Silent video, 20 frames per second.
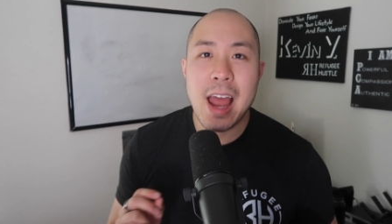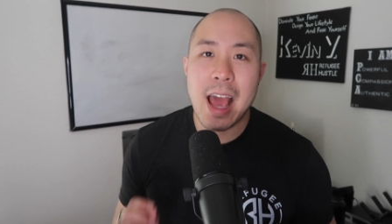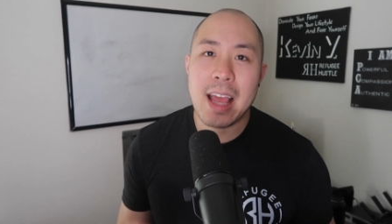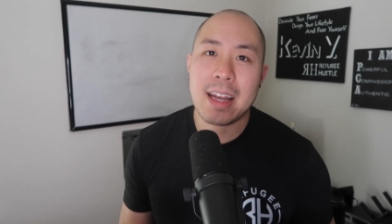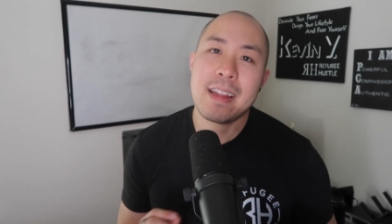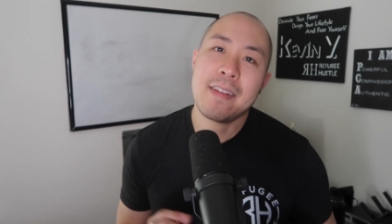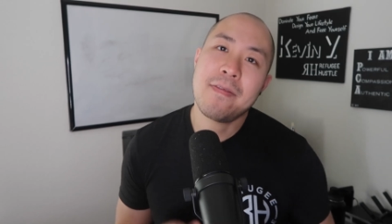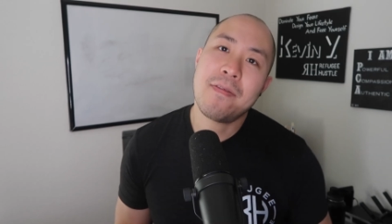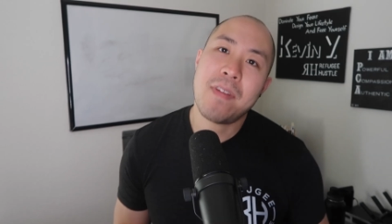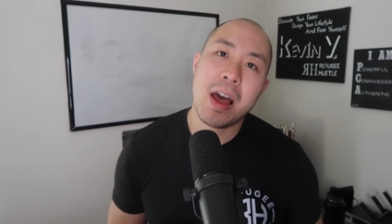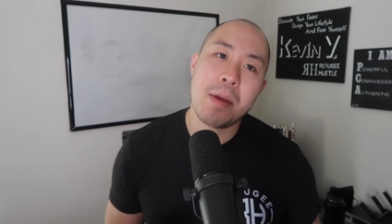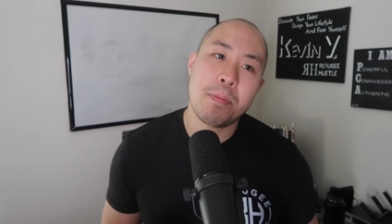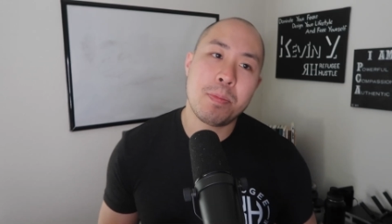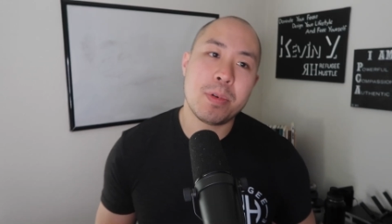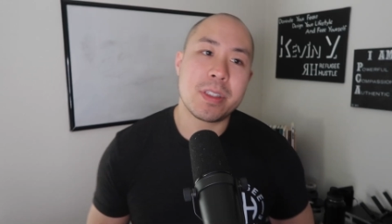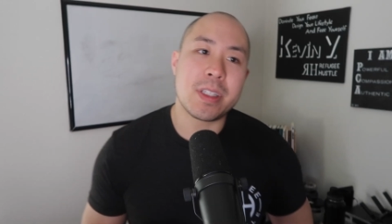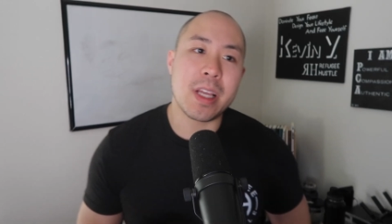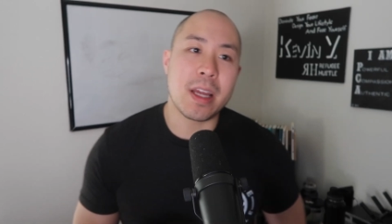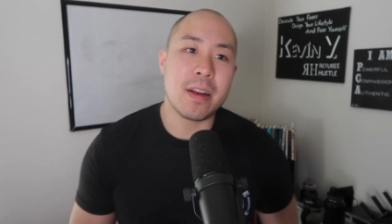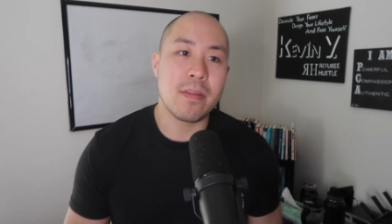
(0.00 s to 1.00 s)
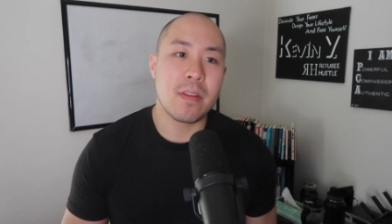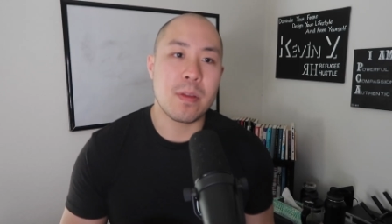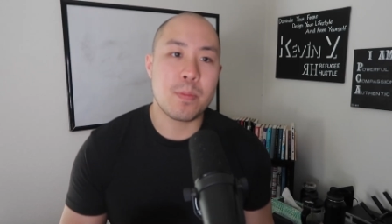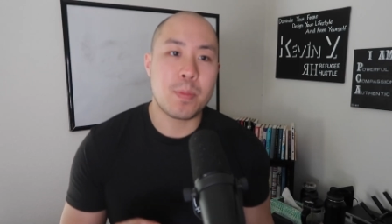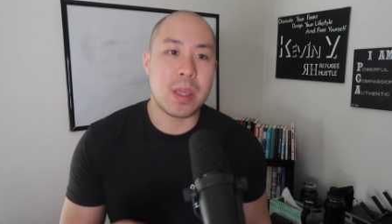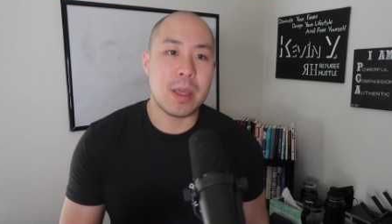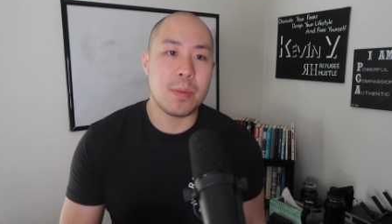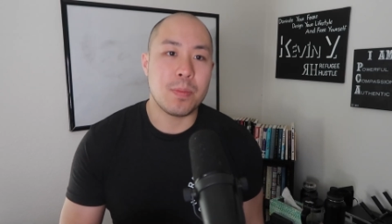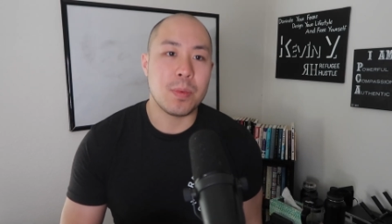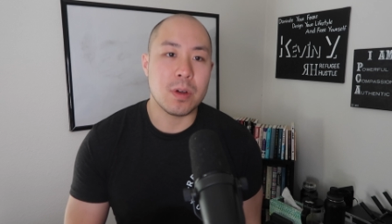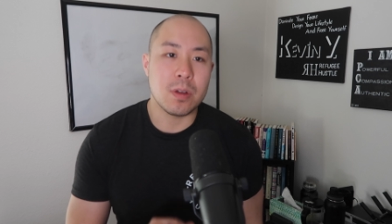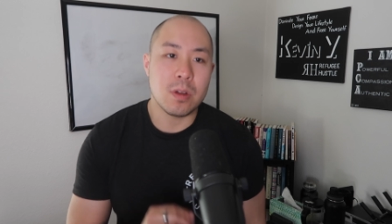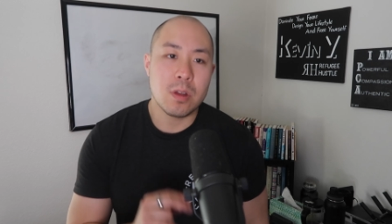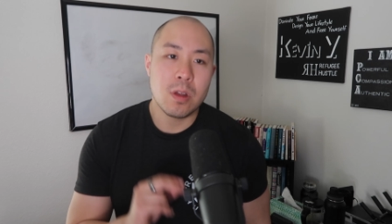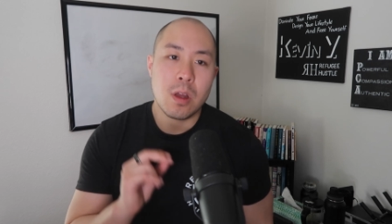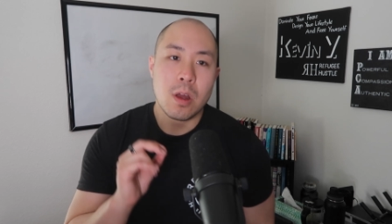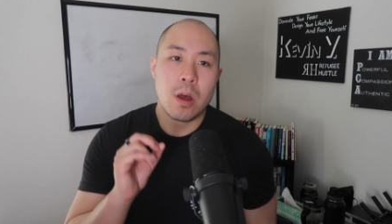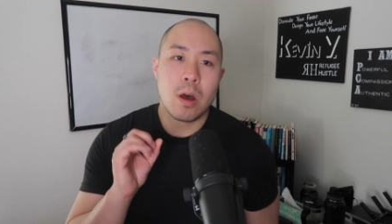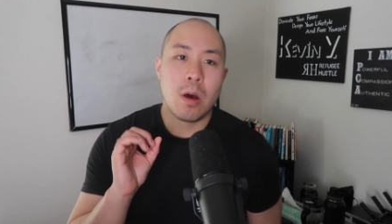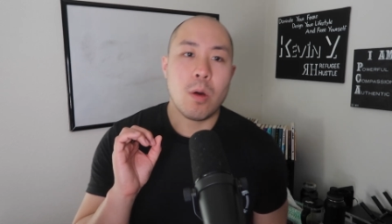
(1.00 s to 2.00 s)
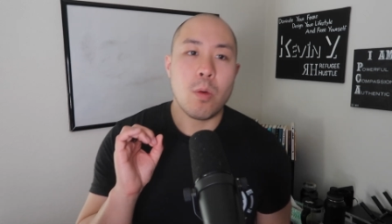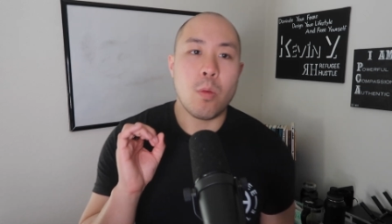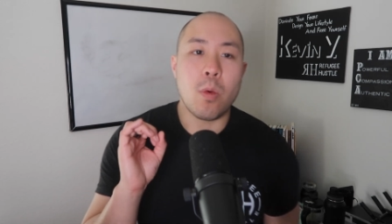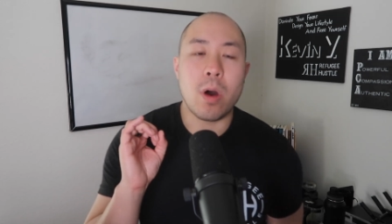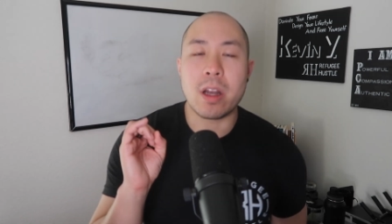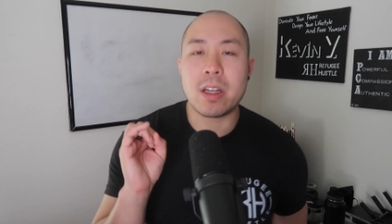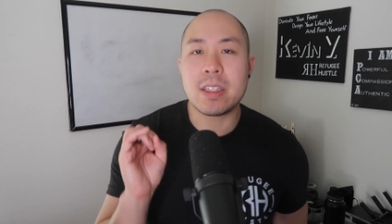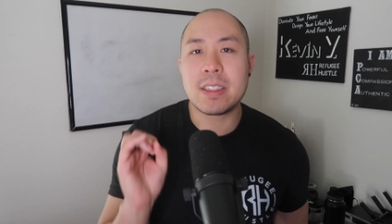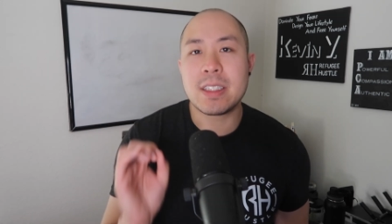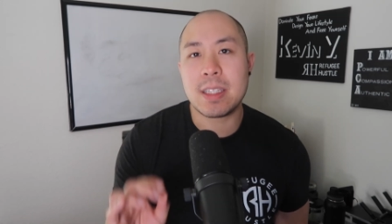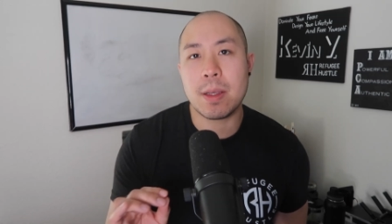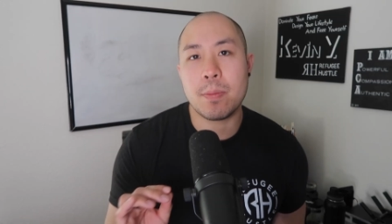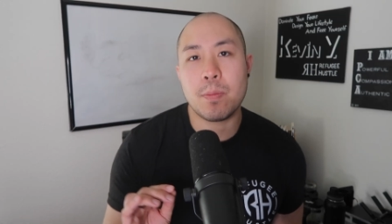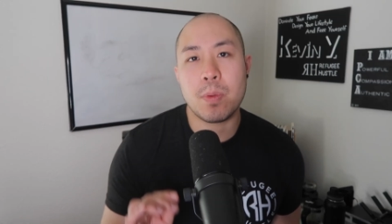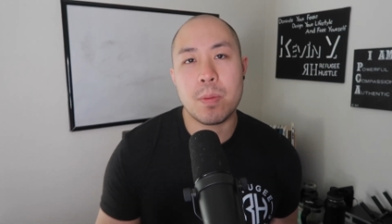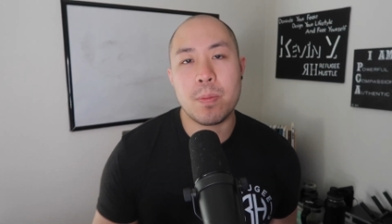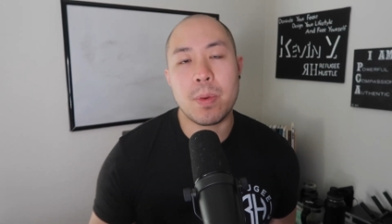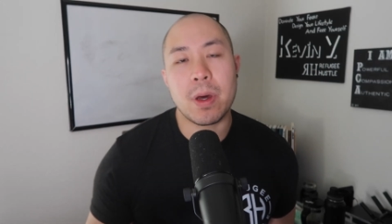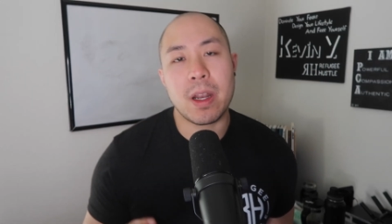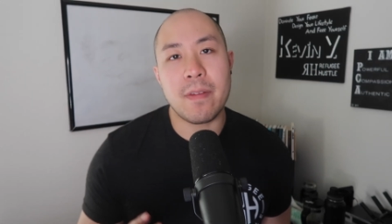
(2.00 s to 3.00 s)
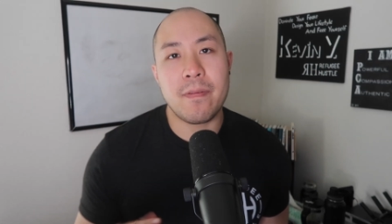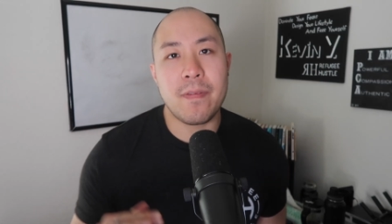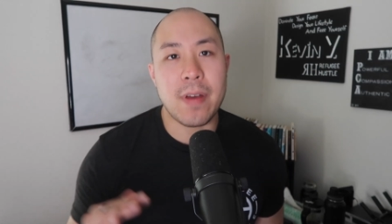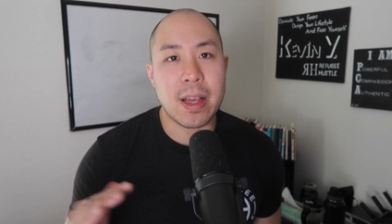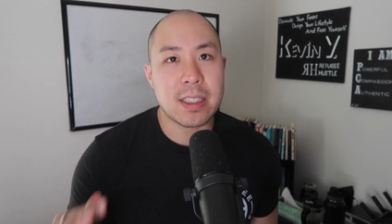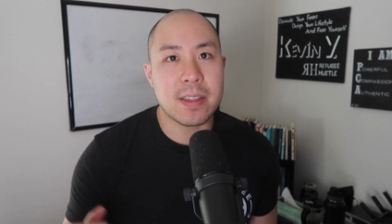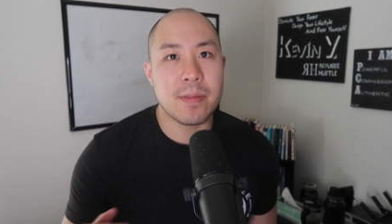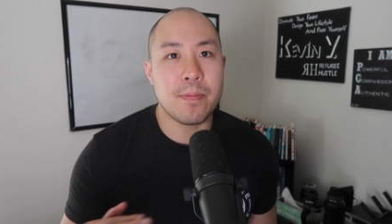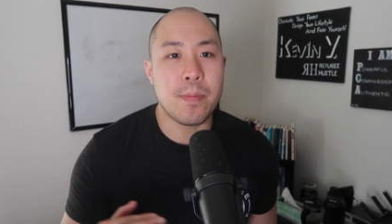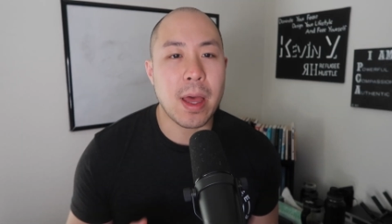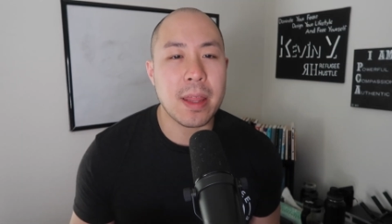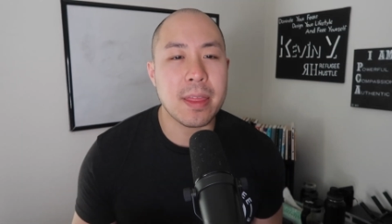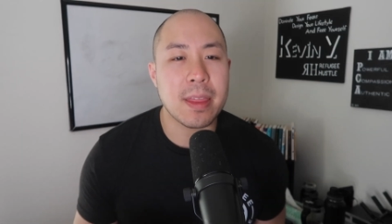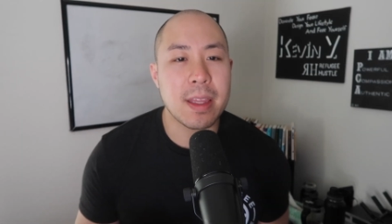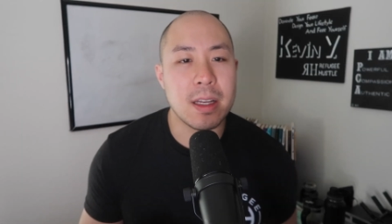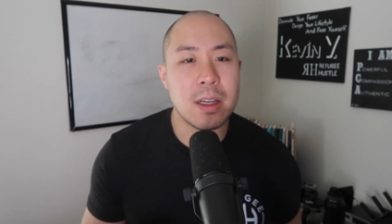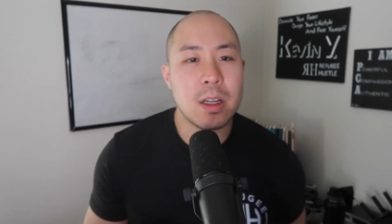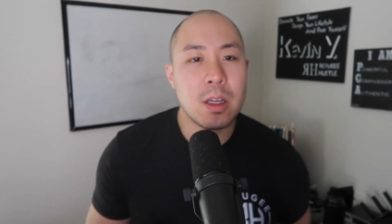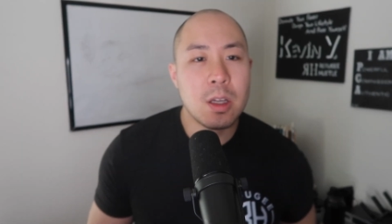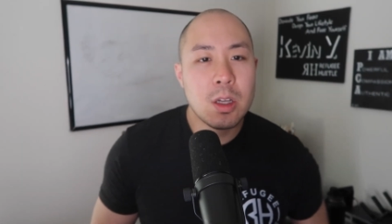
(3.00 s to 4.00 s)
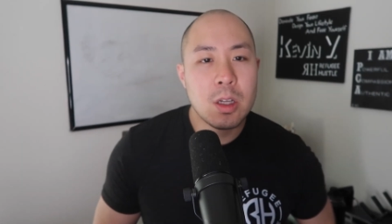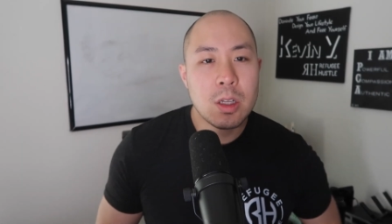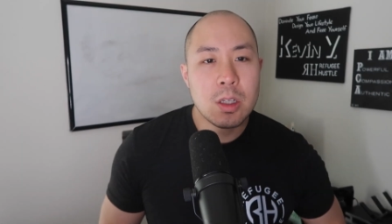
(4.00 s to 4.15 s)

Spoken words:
95% of the people want a simple but effective method